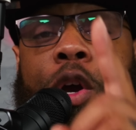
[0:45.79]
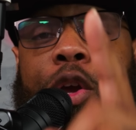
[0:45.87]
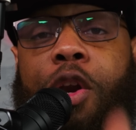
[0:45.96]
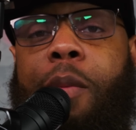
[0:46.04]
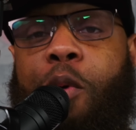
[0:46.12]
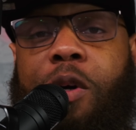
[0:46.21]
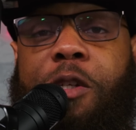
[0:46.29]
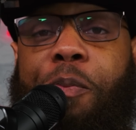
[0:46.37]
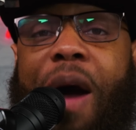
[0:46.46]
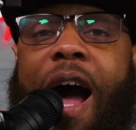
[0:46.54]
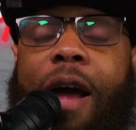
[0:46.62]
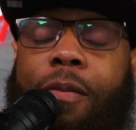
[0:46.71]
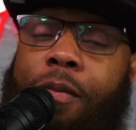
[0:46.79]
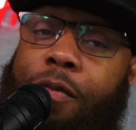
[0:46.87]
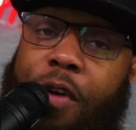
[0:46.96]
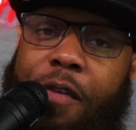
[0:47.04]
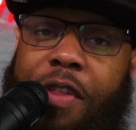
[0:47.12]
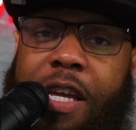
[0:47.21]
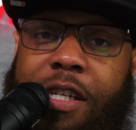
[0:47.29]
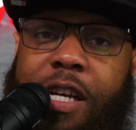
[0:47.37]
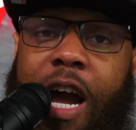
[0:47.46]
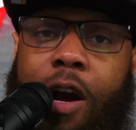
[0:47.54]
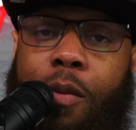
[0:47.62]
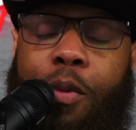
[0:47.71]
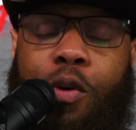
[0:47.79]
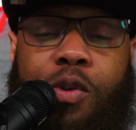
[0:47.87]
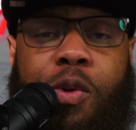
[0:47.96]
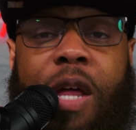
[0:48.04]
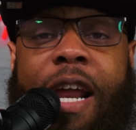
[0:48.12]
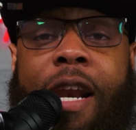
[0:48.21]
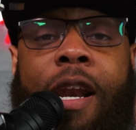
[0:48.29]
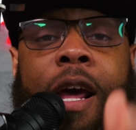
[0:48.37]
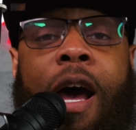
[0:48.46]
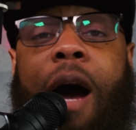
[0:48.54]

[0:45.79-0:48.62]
your number one spot for everything Chicago Bulls related.